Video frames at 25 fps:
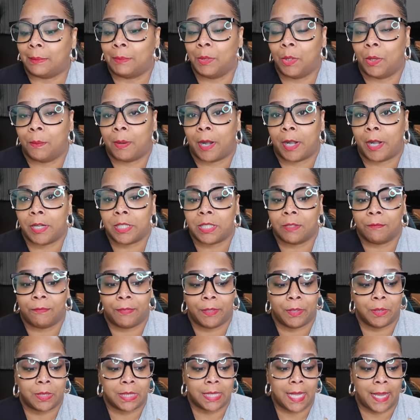I'm doing Persian
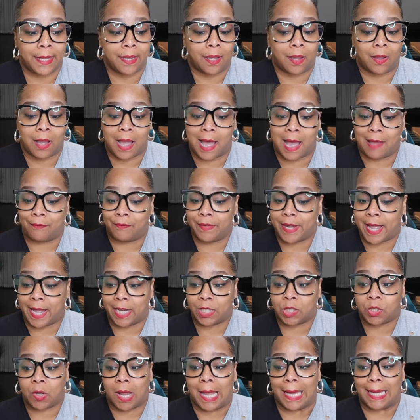food today, y'all. I've
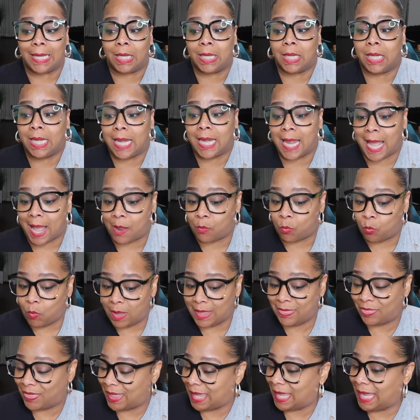not tried not
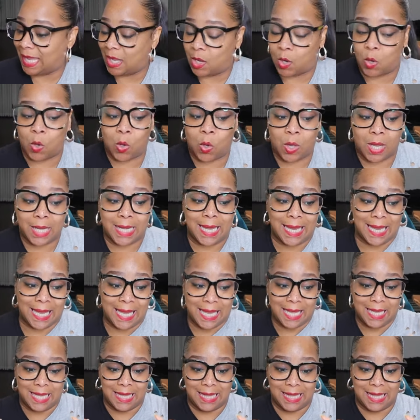one thing on